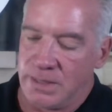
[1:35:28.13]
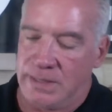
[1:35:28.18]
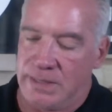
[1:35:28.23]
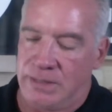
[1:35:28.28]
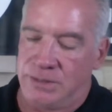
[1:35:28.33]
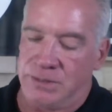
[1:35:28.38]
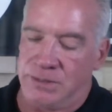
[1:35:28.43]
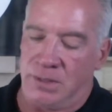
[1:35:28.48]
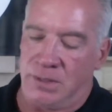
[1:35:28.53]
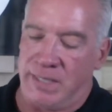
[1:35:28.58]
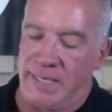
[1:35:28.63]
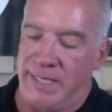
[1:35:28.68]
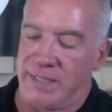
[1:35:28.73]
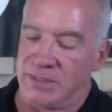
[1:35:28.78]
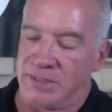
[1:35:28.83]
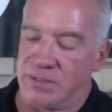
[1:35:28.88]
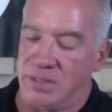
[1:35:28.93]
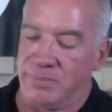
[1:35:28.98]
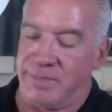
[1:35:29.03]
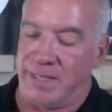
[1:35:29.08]
So
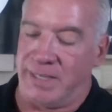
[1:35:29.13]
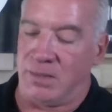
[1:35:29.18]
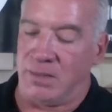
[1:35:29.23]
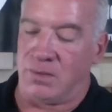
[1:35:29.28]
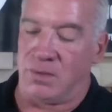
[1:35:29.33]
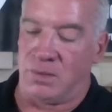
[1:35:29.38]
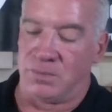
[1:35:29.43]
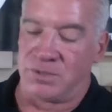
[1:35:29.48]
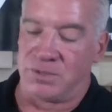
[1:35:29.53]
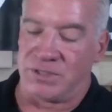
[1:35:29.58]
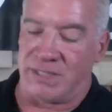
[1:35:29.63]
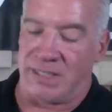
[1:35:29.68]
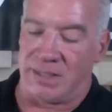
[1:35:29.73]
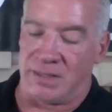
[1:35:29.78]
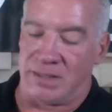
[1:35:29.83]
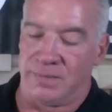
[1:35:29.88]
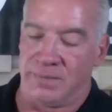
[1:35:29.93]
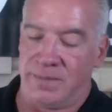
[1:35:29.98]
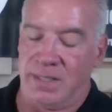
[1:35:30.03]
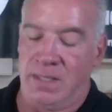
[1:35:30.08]
guys, about Homestead,
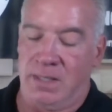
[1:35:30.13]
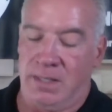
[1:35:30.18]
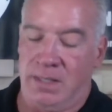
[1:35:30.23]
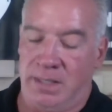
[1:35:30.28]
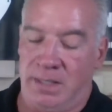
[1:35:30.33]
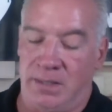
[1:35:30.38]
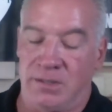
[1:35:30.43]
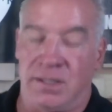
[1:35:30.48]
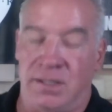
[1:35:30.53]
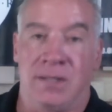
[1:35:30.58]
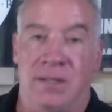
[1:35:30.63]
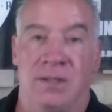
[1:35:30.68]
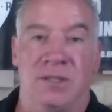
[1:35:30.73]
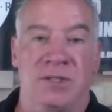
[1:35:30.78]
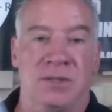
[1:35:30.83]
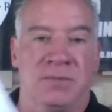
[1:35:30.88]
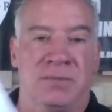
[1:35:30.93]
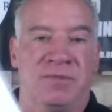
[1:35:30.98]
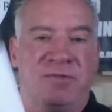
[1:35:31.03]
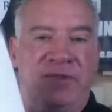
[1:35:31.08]
here are
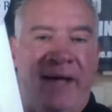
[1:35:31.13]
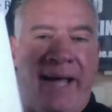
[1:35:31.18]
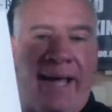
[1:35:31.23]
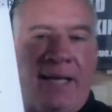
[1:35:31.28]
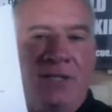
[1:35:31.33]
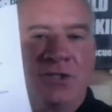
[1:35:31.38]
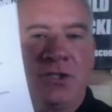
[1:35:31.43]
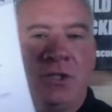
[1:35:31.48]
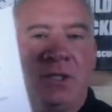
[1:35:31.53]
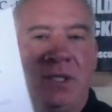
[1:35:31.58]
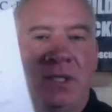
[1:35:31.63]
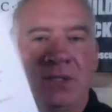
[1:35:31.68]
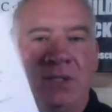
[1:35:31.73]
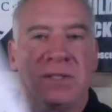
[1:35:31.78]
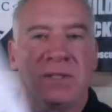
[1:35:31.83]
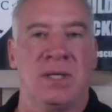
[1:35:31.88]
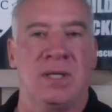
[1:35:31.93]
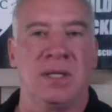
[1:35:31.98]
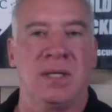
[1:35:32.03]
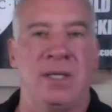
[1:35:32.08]
some facts. You need
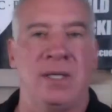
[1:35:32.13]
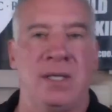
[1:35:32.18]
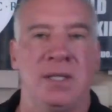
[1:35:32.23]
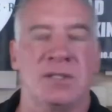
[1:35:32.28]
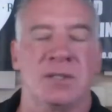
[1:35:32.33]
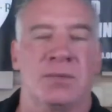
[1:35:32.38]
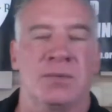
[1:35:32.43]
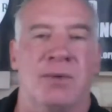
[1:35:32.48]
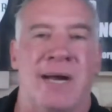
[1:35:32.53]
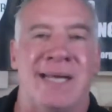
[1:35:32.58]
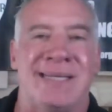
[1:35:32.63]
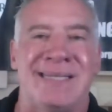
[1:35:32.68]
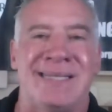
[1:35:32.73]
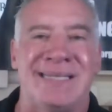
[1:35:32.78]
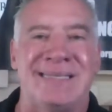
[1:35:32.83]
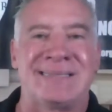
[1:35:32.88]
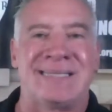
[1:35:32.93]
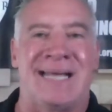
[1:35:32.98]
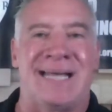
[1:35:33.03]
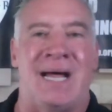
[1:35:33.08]
to write
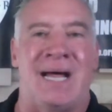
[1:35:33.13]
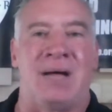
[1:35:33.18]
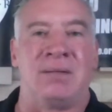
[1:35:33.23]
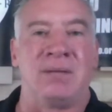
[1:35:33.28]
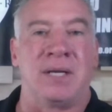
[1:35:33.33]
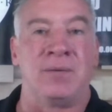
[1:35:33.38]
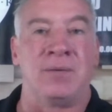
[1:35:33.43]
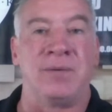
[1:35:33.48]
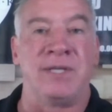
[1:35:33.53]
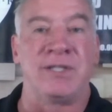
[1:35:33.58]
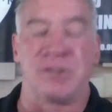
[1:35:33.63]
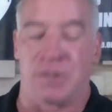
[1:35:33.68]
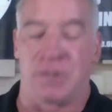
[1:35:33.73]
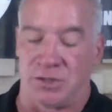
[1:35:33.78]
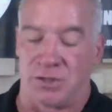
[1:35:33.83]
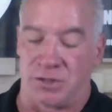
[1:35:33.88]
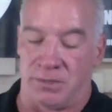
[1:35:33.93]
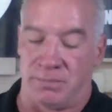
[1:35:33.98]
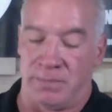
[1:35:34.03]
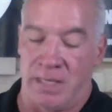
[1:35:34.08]
these down and
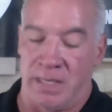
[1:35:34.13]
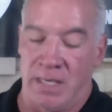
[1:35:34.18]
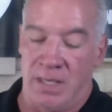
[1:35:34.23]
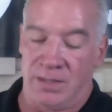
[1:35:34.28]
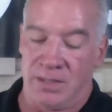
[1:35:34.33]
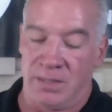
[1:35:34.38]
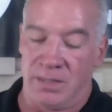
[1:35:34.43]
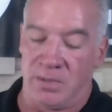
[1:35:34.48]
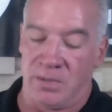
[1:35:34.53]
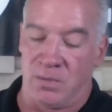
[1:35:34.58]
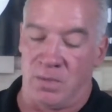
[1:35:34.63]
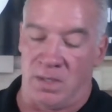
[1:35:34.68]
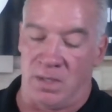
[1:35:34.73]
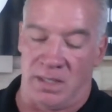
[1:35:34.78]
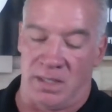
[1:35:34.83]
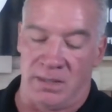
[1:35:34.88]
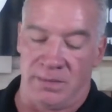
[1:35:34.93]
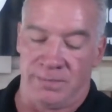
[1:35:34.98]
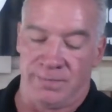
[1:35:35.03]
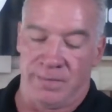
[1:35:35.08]
research them. Number
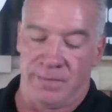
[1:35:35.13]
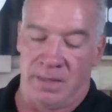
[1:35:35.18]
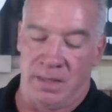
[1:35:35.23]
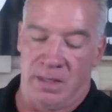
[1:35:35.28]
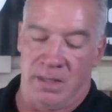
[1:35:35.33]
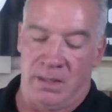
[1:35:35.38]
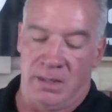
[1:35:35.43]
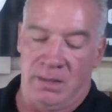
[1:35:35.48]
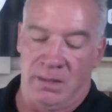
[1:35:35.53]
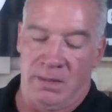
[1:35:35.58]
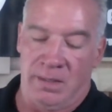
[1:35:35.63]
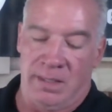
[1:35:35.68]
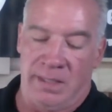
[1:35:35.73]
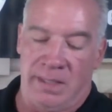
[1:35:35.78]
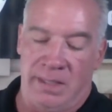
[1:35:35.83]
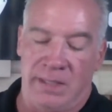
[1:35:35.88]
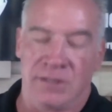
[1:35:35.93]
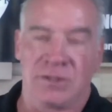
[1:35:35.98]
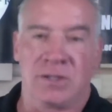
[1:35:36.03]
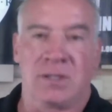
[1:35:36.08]
one,
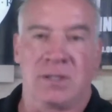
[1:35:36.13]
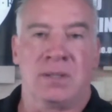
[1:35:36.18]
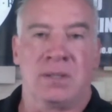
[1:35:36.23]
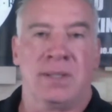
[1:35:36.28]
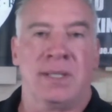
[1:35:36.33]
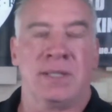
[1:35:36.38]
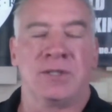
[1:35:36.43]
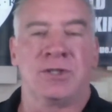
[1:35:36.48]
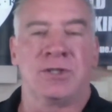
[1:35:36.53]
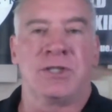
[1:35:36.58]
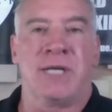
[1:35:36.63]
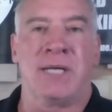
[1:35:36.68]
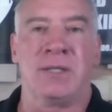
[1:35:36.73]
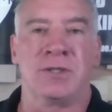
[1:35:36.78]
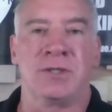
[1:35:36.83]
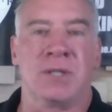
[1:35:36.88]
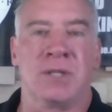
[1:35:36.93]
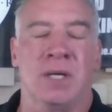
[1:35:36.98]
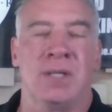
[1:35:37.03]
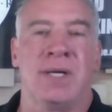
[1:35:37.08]
his channel
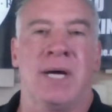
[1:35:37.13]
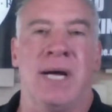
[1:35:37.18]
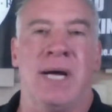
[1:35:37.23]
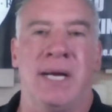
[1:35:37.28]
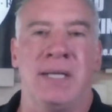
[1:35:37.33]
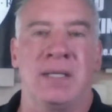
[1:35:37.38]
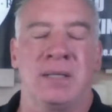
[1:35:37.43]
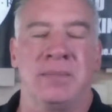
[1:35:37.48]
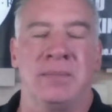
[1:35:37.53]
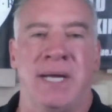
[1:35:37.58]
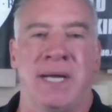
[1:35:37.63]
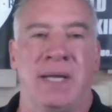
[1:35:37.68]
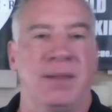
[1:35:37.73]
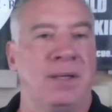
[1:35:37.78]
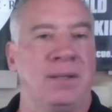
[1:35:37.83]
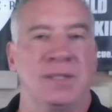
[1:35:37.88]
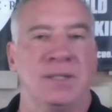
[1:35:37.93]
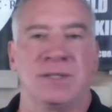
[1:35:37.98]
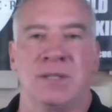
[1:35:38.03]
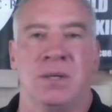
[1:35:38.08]
is called the High Command.
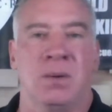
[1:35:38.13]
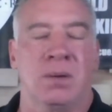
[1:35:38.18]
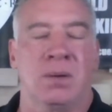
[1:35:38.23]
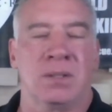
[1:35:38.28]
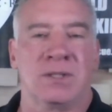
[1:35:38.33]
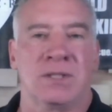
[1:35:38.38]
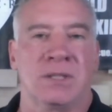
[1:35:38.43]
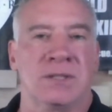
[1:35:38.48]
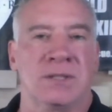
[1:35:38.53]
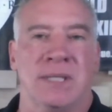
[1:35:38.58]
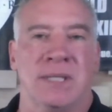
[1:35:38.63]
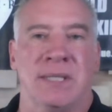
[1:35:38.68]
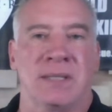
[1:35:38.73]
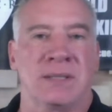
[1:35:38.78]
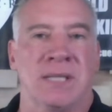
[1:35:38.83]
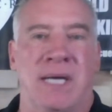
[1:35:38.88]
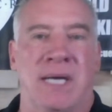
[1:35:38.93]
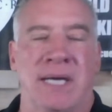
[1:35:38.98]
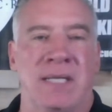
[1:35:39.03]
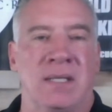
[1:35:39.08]
There is no such thing as
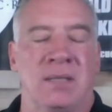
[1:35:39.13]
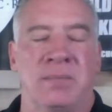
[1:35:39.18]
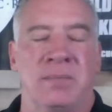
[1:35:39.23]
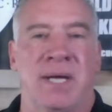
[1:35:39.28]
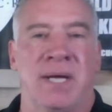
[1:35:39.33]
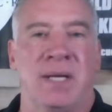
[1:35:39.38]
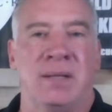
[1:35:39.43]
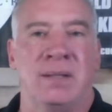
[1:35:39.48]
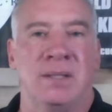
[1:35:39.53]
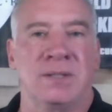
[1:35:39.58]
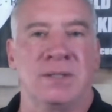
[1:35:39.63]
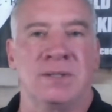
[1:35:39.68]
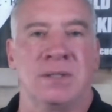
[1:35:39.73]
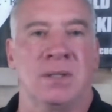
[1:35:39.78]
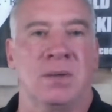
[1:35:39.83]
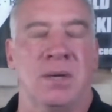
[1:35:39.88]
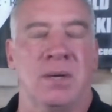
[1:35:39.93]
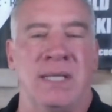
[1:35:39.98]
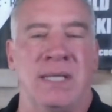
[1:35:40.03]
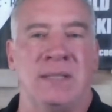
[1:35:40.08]
High Command. There's
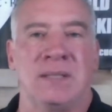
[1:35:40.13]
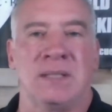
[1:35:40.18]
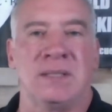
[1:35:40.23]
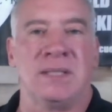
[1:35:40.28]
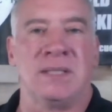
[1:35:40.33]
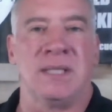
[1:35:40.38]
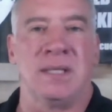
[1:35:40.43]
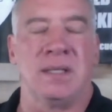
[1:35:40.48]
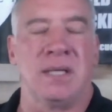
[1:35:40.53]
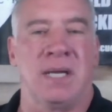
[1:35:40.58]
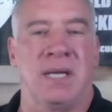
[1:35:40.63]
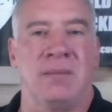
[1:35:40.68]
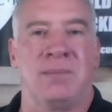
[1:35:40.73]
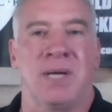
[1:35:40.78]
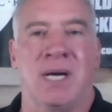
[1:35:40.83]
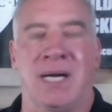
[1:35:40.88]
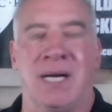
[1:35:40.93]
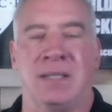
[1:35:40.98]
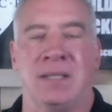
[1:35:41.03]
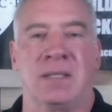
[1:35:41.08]
no entity named
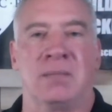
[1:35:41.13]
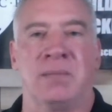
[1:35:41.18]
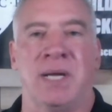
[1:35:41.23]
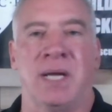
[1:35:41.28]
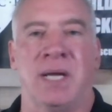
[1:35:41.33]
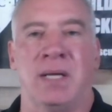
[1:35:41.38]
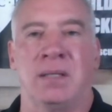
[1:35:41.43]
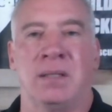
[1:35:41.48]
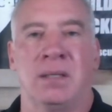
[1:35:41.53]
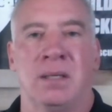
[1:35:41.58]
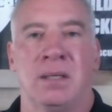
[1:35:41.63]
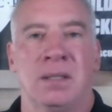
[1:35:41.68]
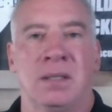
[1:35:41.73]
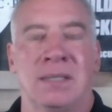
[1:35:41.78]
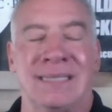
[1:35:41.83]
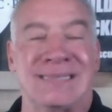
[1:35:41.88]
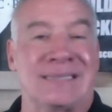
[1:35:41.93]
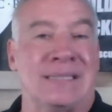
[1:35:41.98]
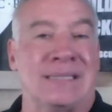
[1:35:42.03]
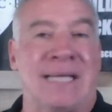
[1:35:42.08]
High Command.
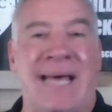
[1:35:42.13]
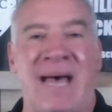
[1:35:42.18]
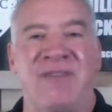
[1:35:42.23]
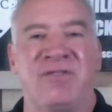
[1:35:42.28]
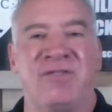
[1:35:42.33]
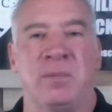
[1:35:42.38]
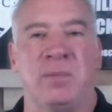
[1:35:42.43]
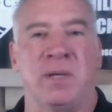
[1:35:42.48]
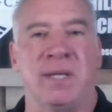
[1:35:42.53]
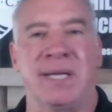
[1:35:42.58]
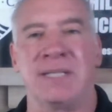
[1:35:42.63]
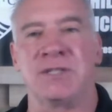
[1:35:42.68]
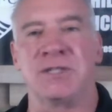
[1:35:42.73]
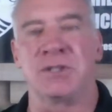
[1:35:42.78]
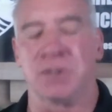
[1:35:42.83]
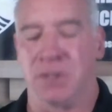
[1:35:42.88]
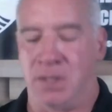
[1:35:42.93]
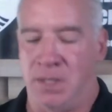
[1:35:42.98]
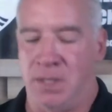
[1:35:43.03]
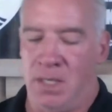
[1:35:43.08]
That's laughable.
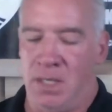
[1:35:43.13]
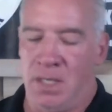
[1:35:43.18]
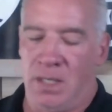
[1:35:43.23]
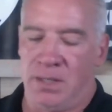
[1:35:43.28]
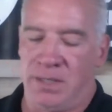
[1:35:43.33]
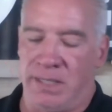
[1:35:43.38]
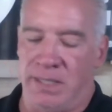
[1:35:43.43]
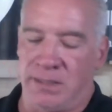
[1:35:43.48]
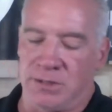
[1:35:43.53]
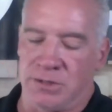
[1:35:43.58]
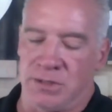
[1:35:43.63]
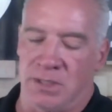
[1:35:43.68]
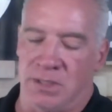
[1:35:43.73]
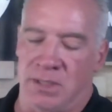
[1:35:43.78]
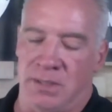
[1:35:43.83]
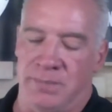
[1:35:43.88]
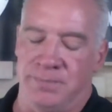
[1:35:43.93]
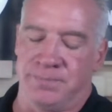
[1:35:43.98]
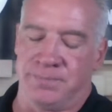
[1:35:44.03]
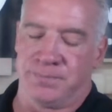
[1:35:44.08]
That's
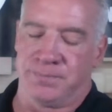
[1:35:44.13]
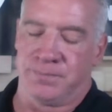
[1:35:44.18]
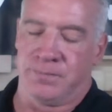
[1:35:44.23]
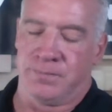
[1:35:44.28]
when